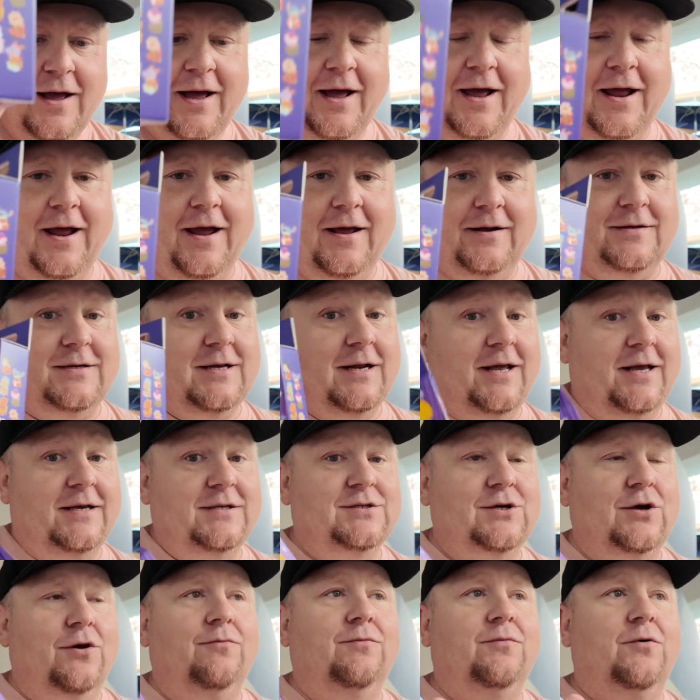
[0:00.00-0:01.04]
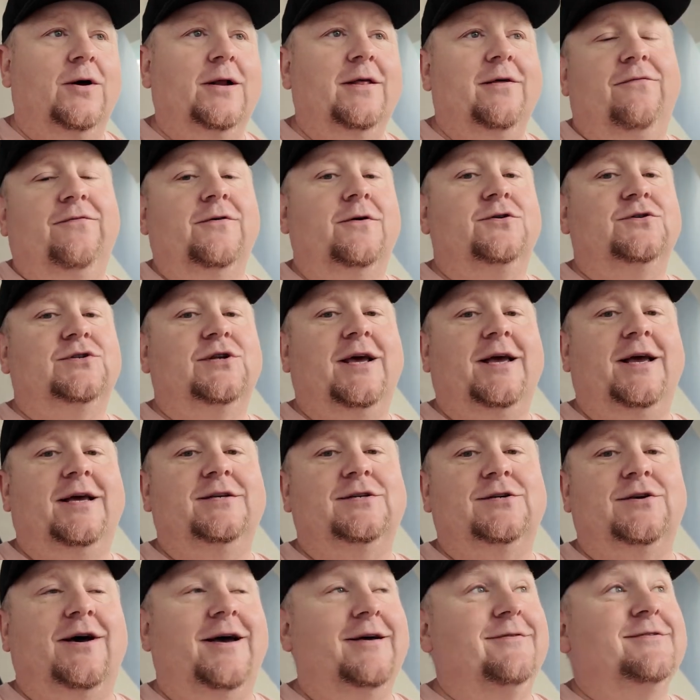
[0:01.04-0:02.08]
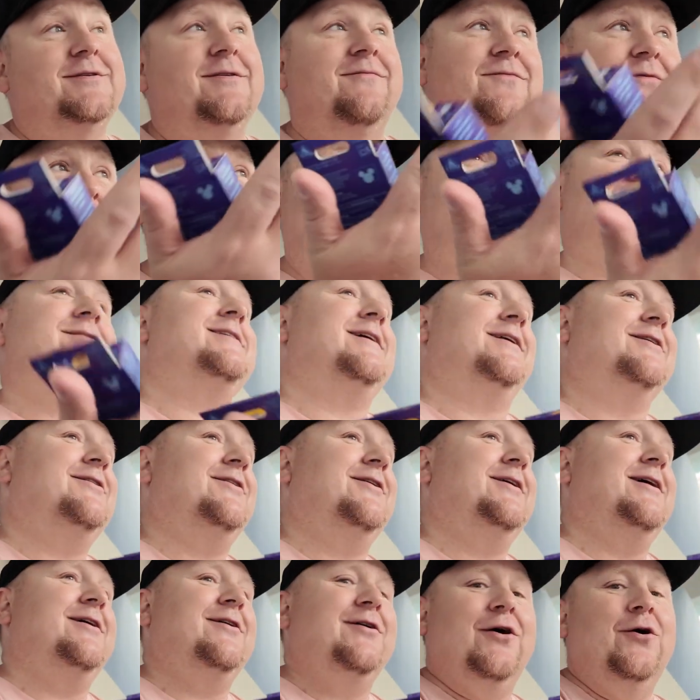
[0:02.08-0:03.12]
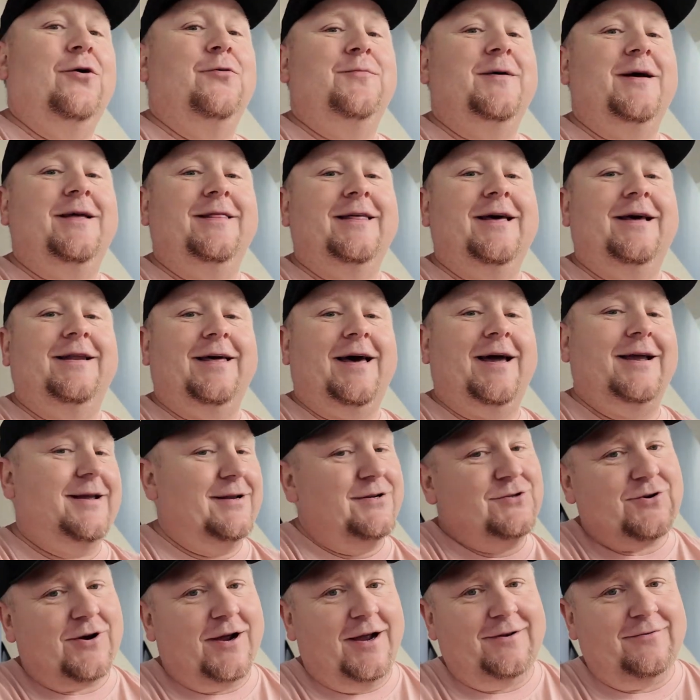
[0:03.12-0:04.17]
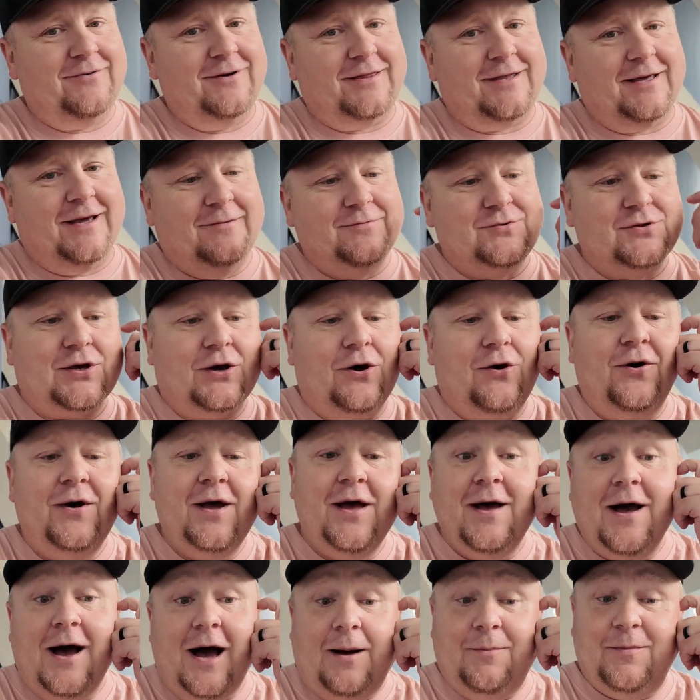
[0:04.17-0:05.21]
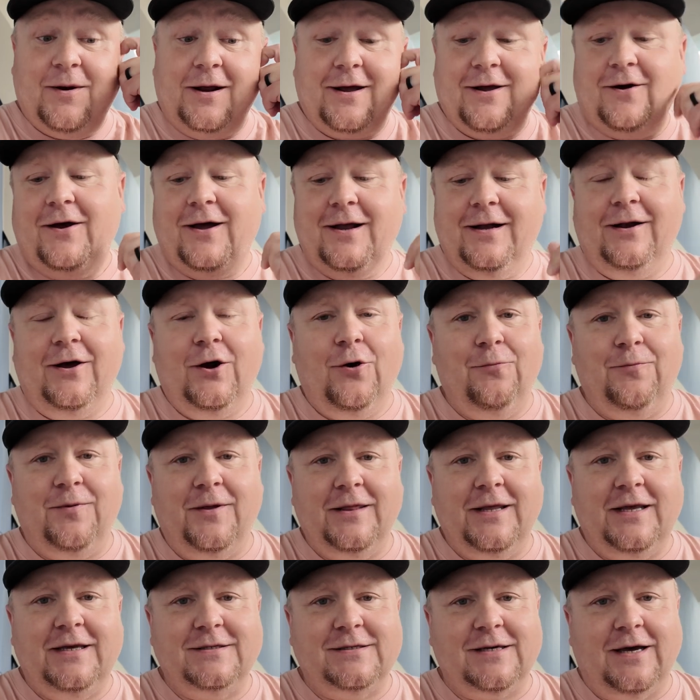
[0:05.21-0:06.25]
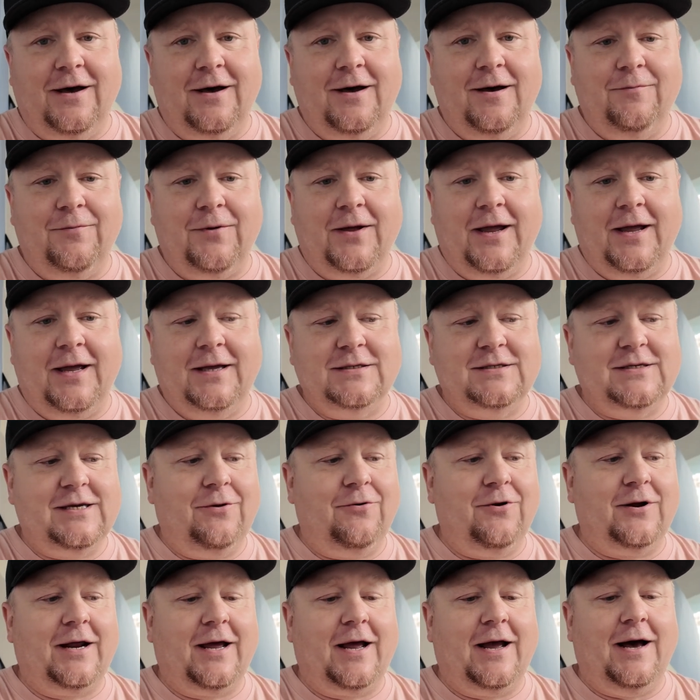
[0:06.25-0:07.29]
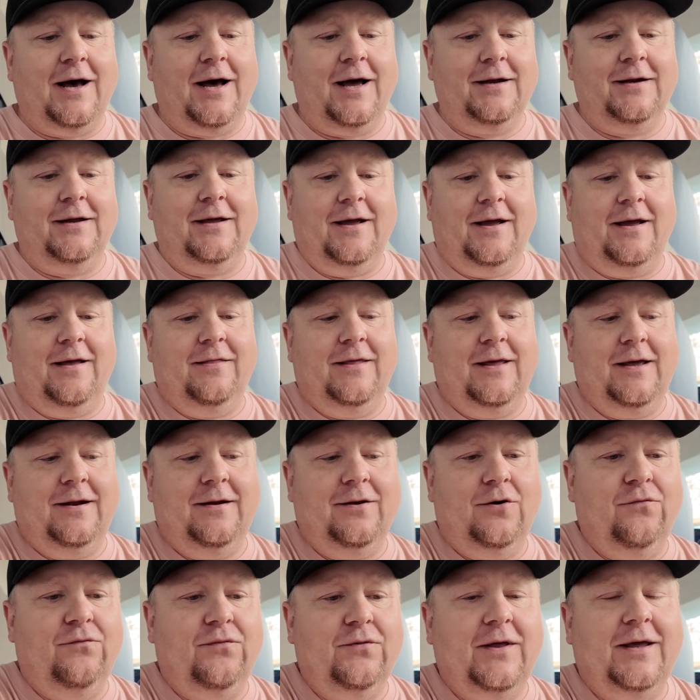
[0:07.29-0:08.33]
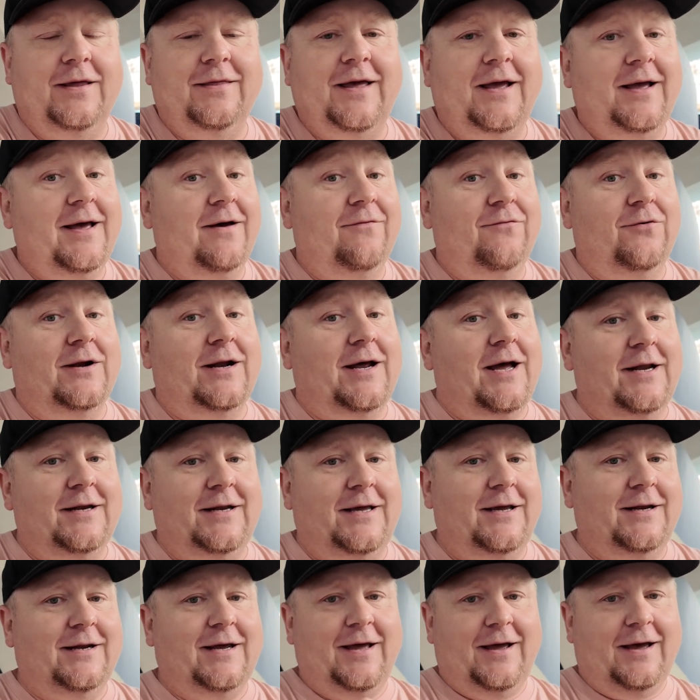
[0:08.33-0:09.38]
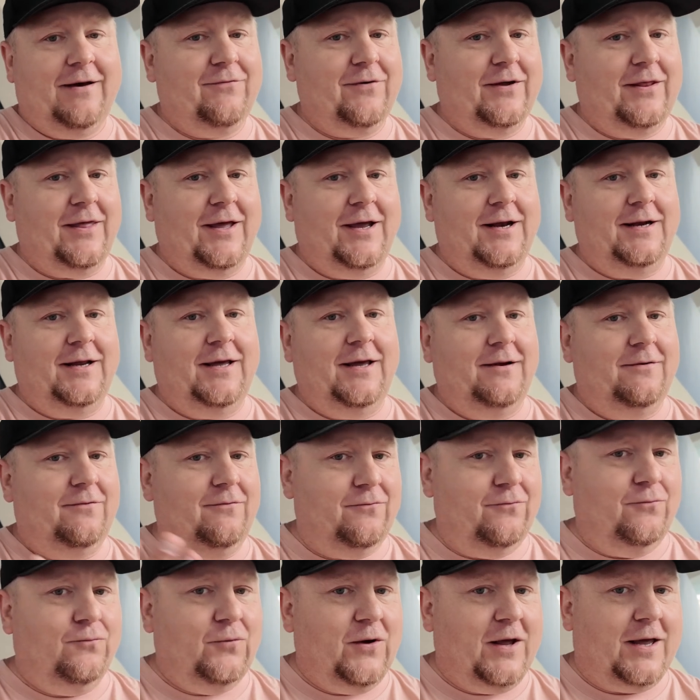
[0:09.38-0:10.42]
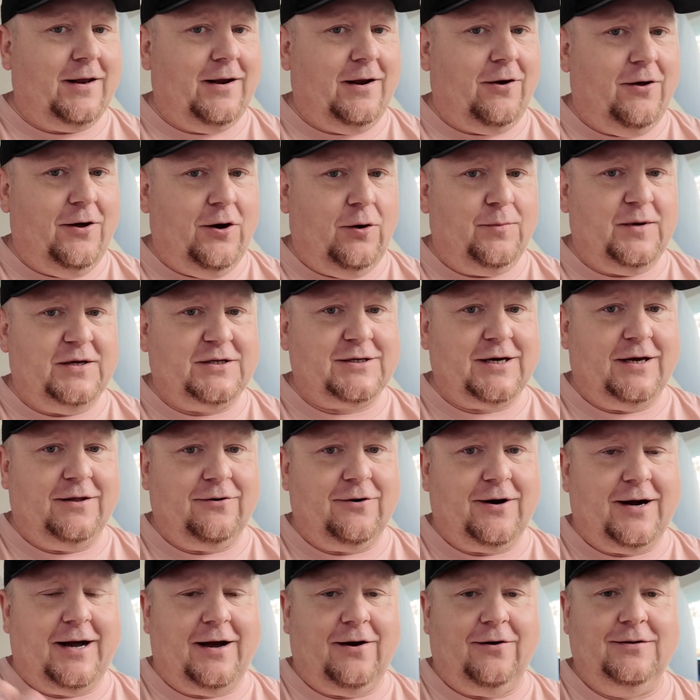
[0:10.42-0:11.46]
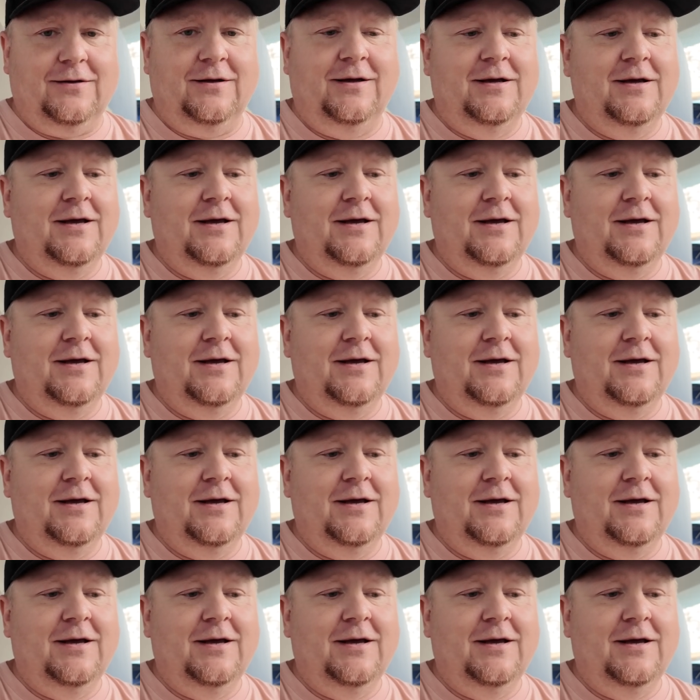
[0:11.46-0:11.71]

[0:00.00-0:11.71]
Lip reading: And today's one of the first days, so I have some friends that are here hoping that I can trade with them. So I'm going to go ahead and open these up and see what I got, and then hopefully they have what I need, I have what they need, and we can all help each other out.